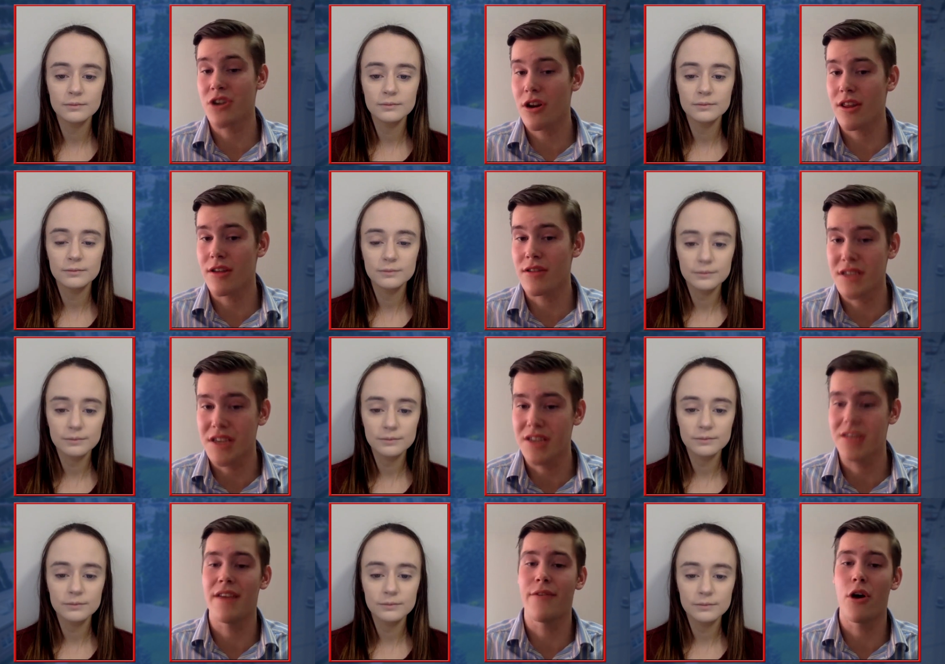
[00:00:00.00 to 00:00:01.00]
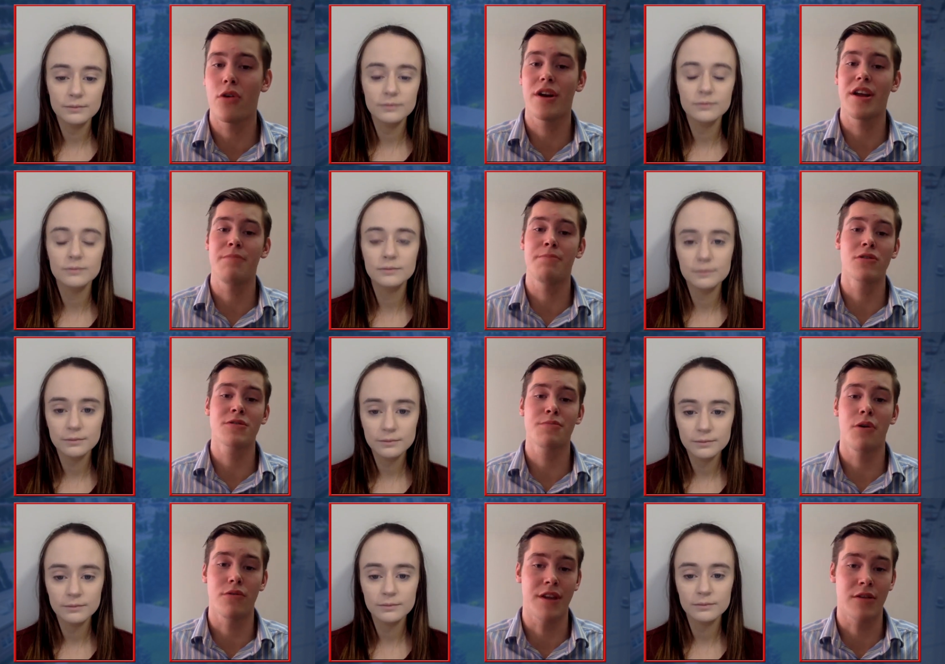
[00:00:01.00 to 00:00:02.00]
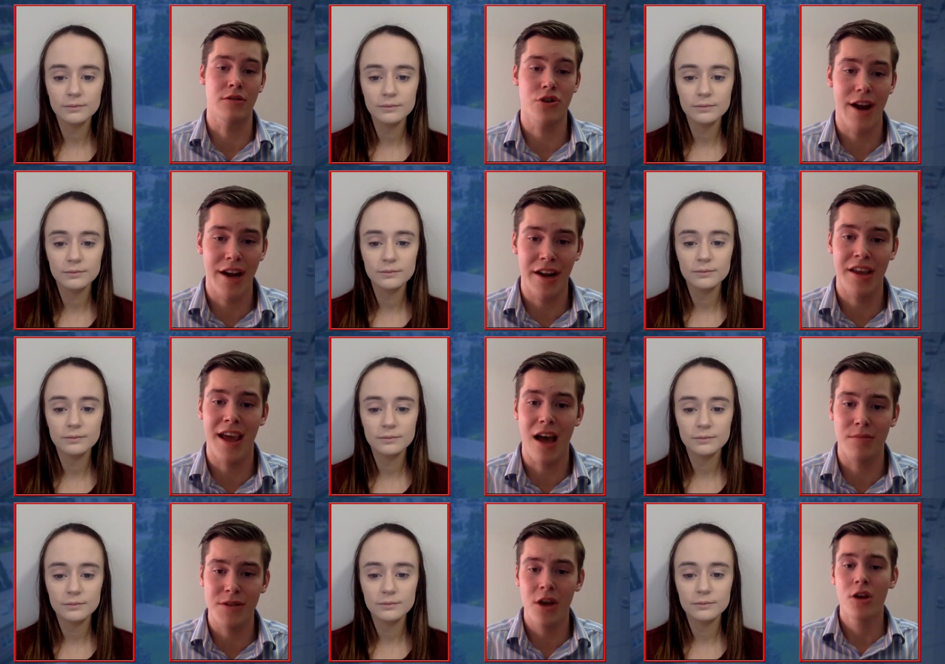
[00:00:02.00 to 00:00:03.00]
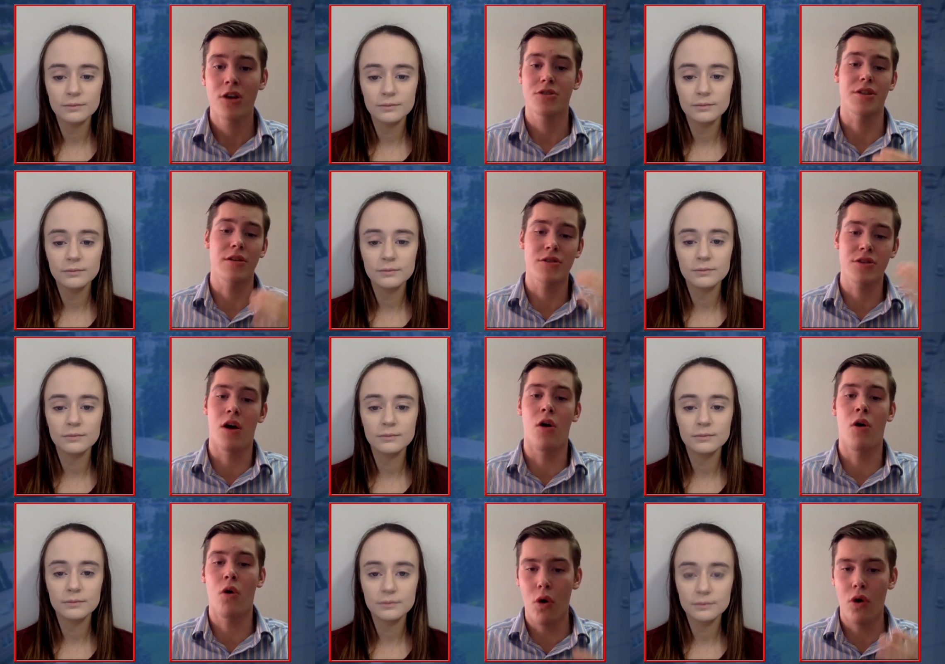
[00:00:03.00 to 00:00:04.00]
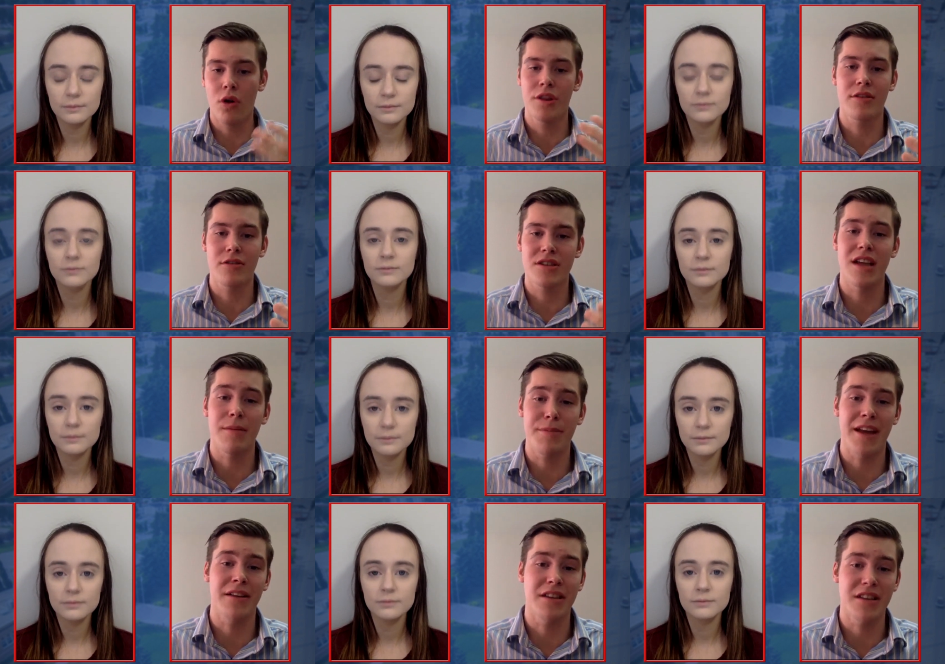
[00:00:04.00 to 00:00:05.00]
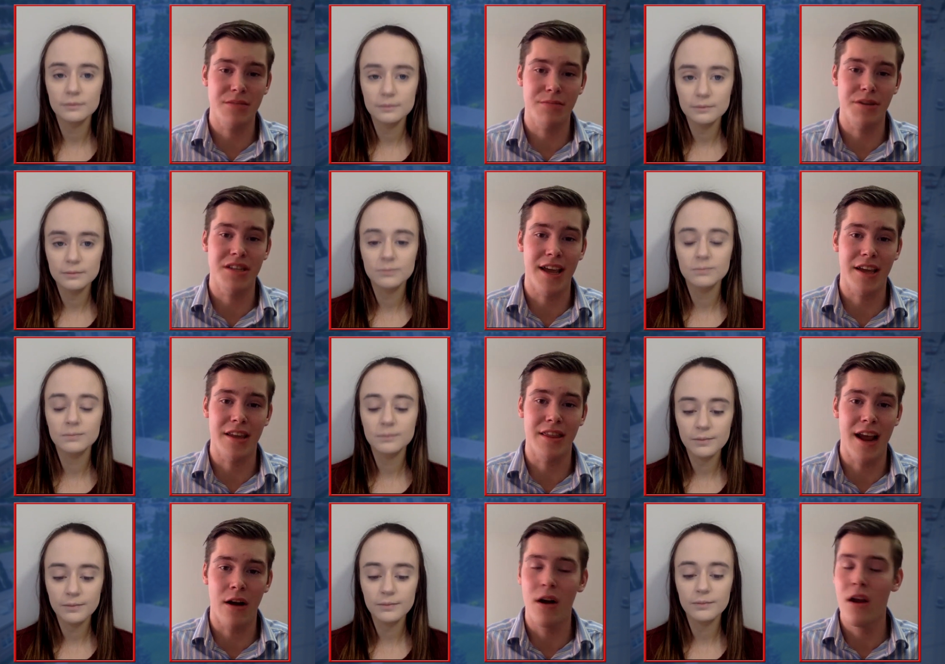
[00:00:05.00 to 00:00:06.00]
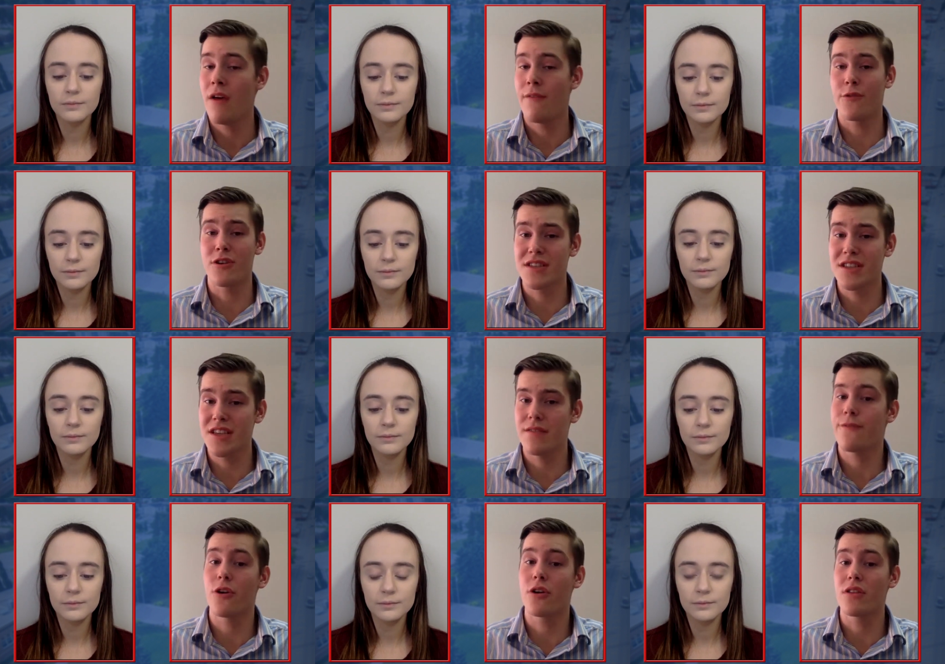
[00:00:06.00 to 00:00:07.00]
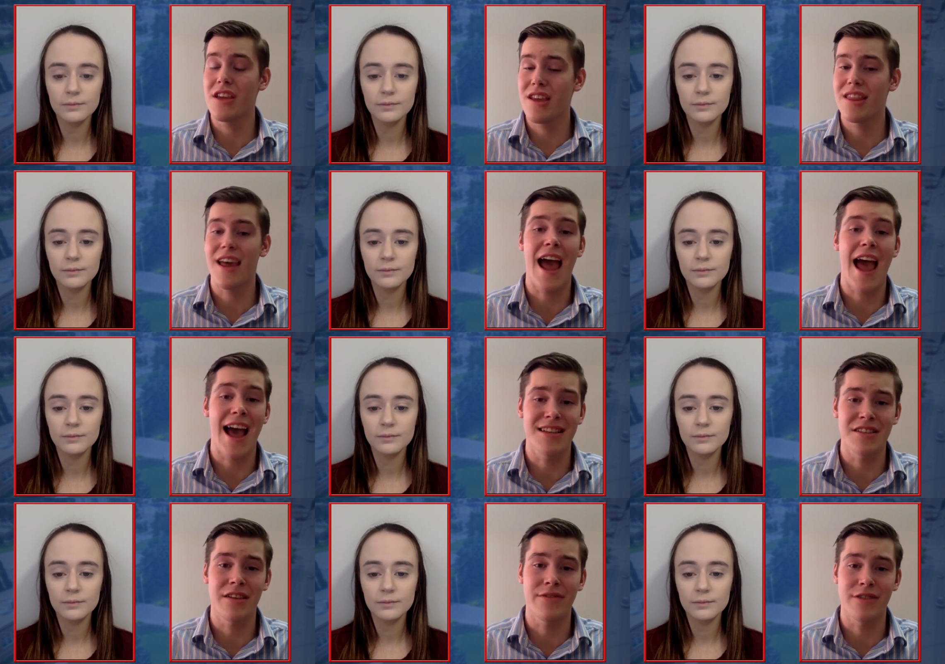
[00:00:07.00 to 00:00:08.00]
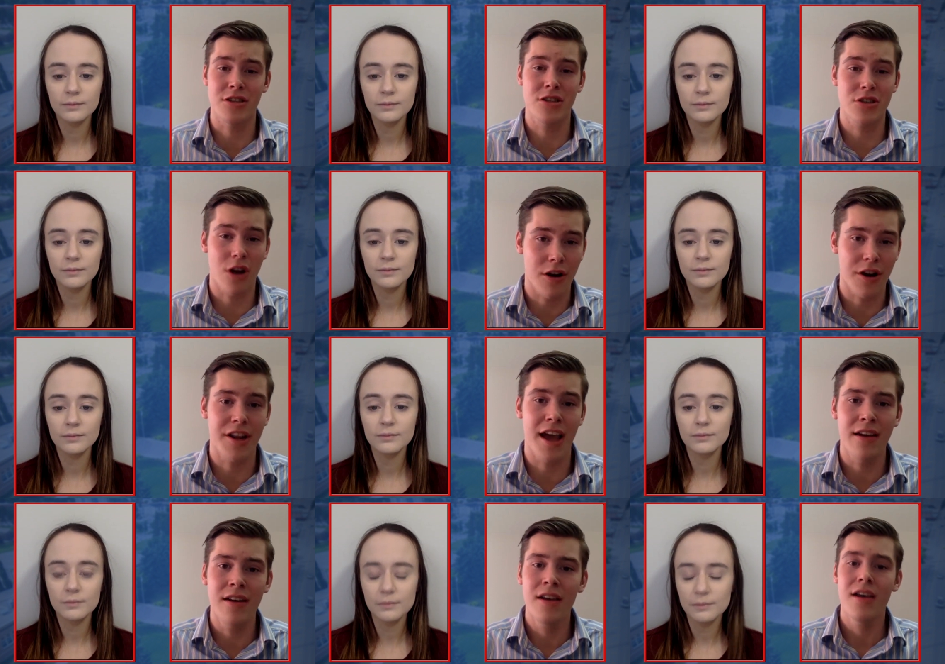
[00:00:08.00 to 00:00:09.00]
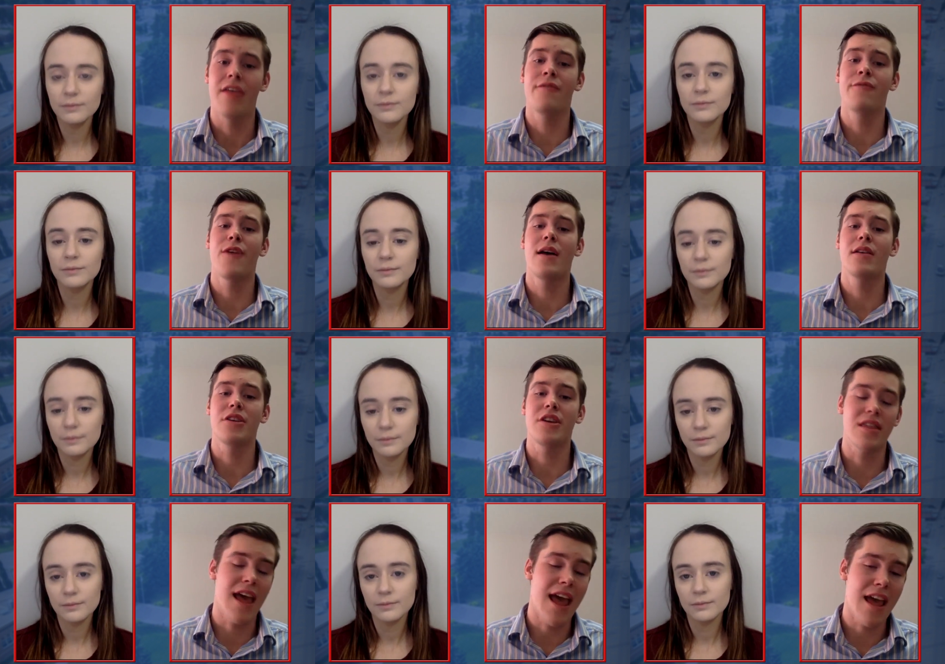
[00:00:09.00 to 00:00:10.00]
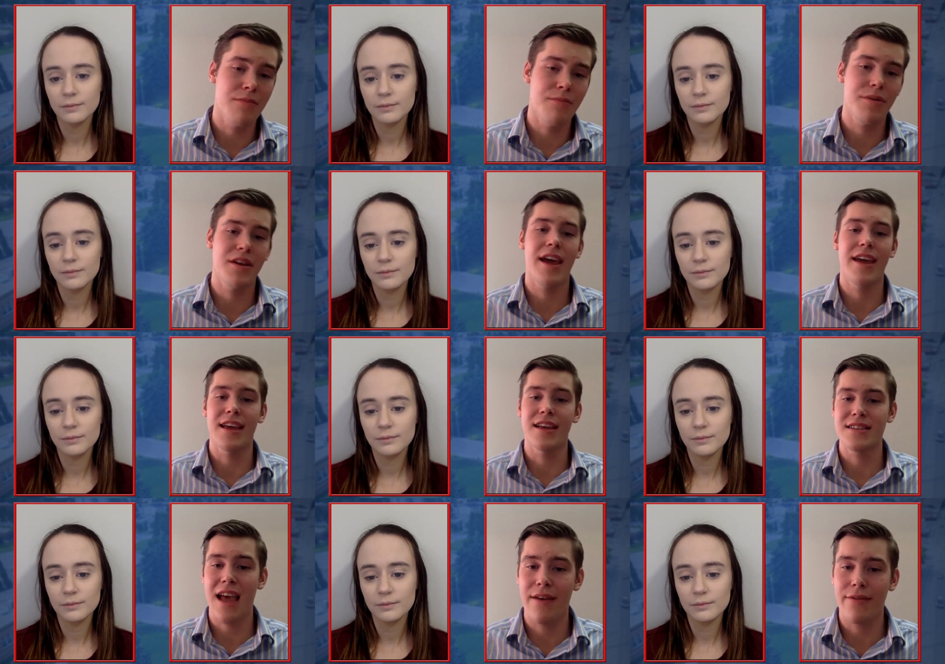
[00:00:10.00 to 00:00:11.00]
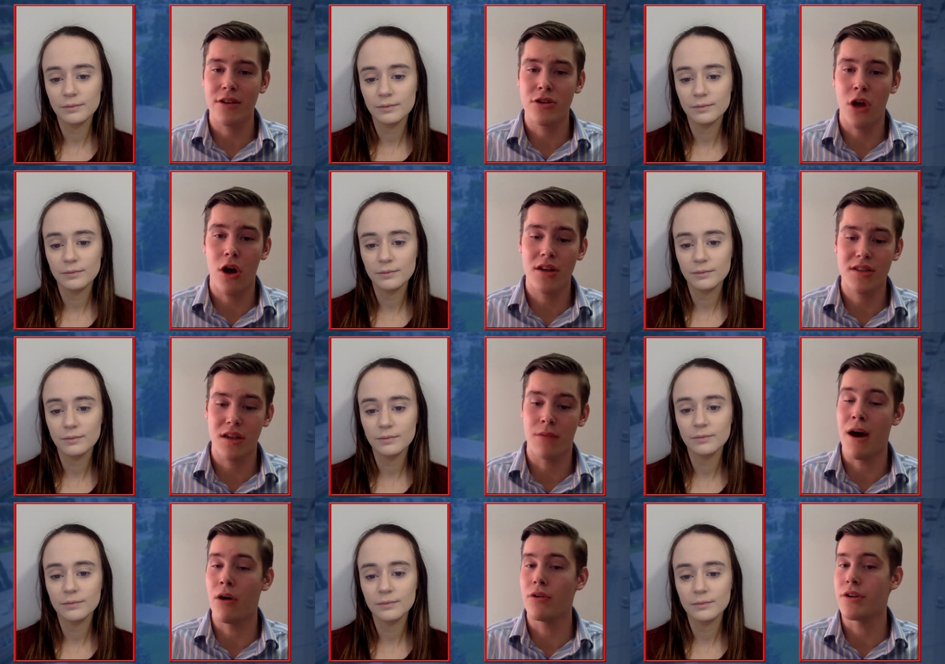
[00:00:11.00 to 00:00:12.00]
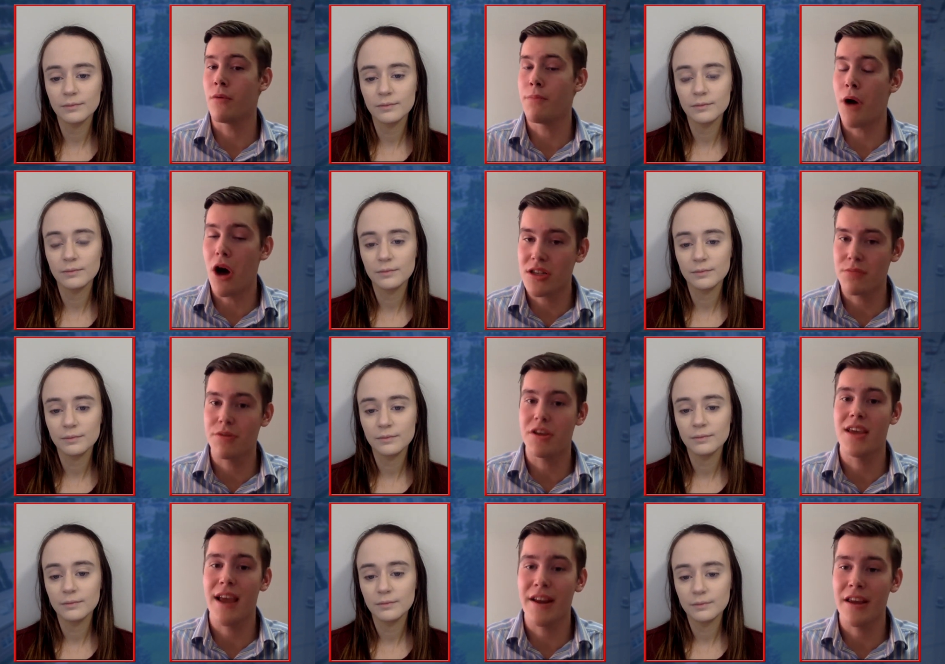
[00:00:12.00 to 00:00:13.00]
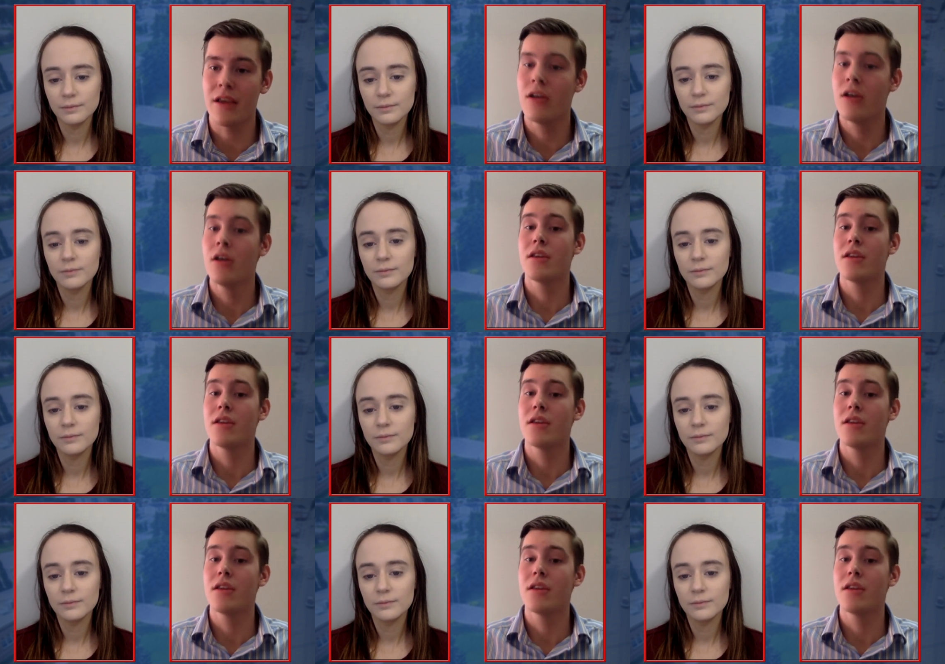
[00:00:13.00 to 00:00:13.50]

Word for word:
Speaker 1: start of their season. They've already postponed their training camps, so there's a whole another step that needs to be taken there for seat for a league that hasn't even started yet. And then finally, the NBA is having talks about you know possibly getting it